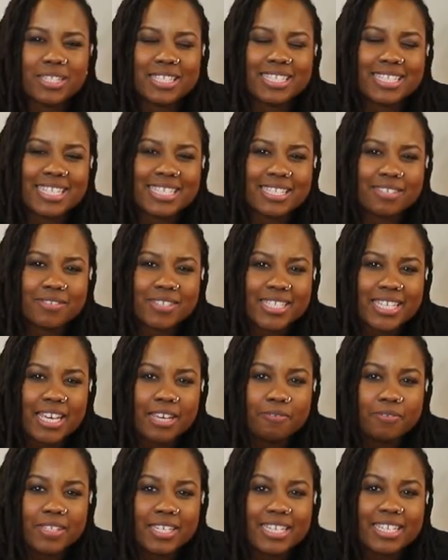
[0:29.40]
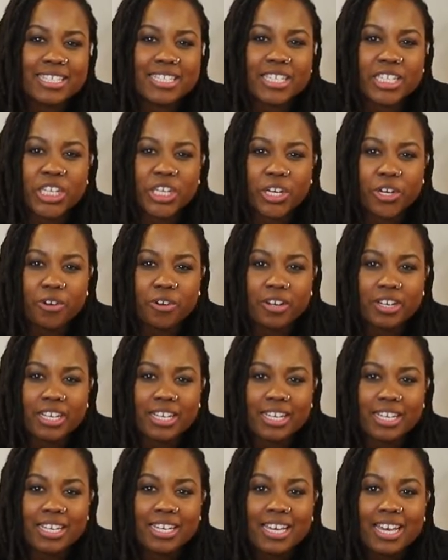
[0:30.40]
with a sense of safety,
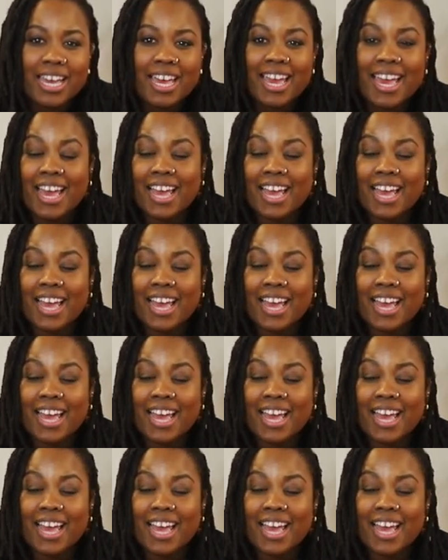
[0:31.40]
security,